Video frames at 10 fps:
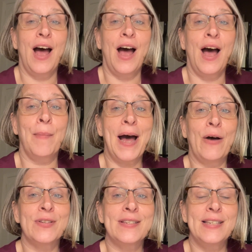
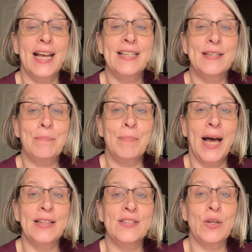About 6
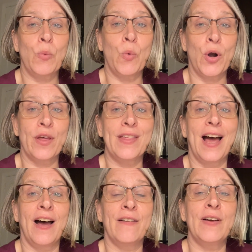months worth
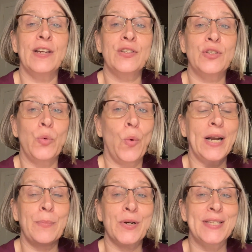of
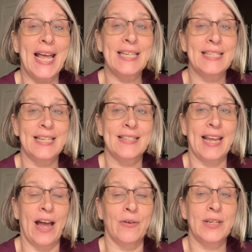20%
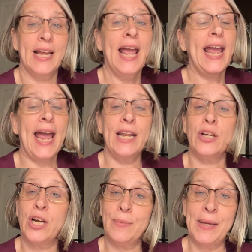discount. And
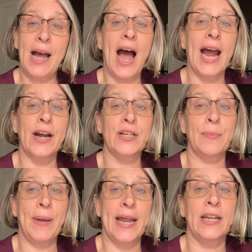it could be higher
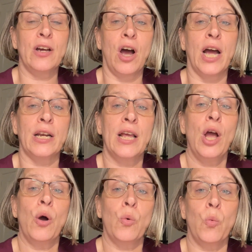depending on
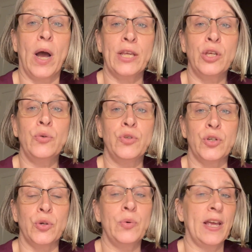what you
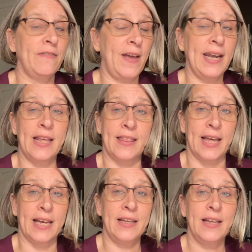do, if
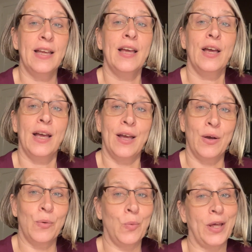anything,
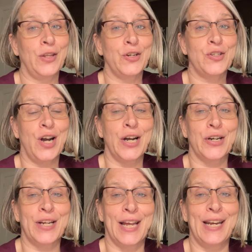with your
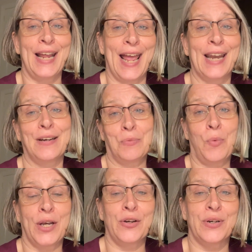starter kit and
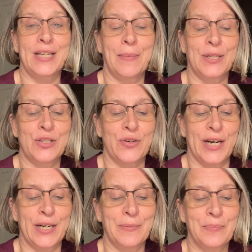when you're a
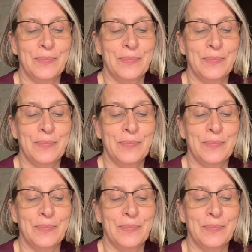demonstrator.